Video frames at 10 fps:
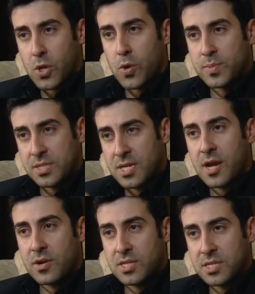corps
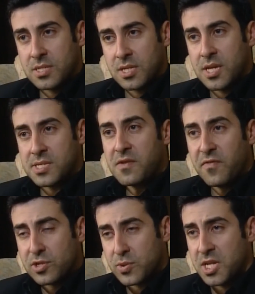here in this city is
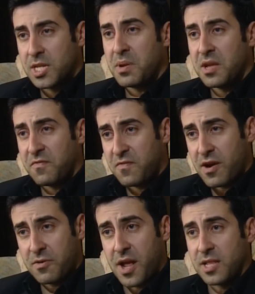infiltrated by
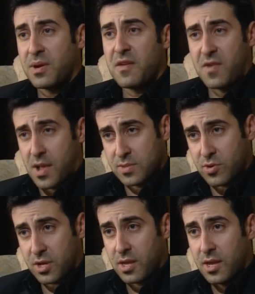far right, by Vlaams
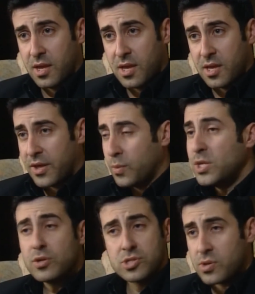Blok. Uh, we
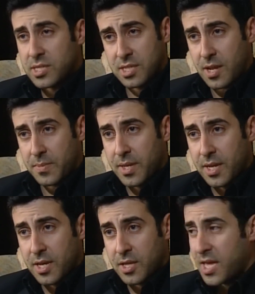don't trust them.
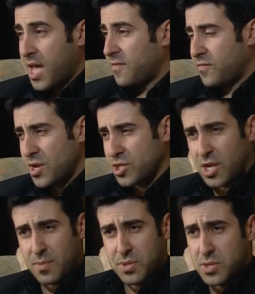They have
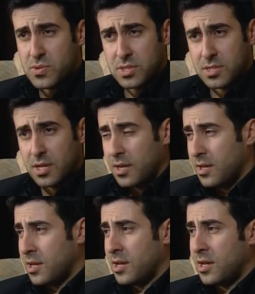racial abuse,
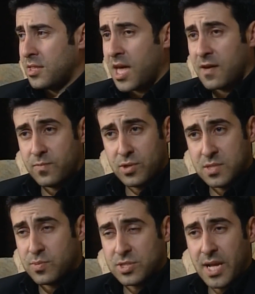uh, they have
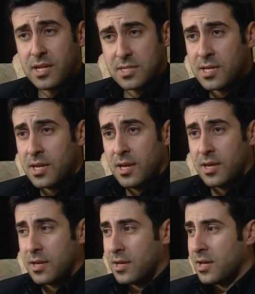police brutality.
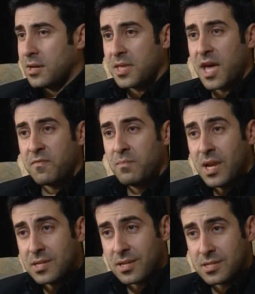Uh, they have
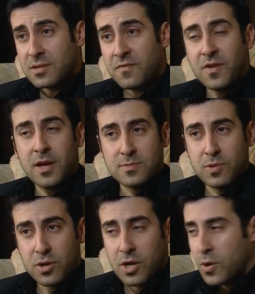militants of Vlaams
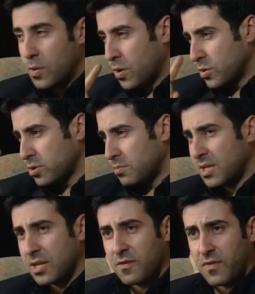Blok who go to the
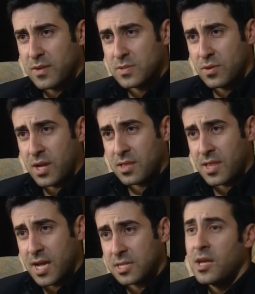meeting of Vlaams Blok at
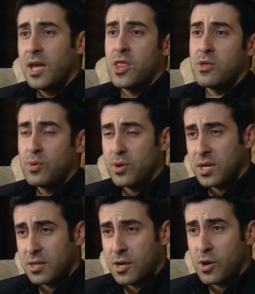night and the
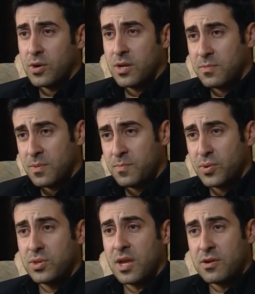morning they go and, and
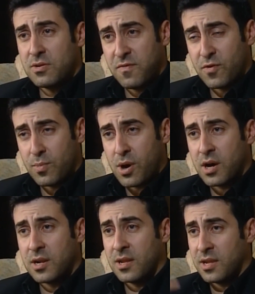put their uniform
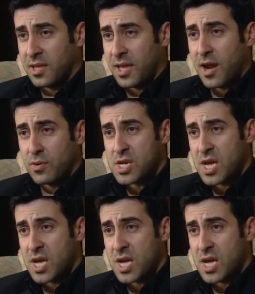on and, and, they carry a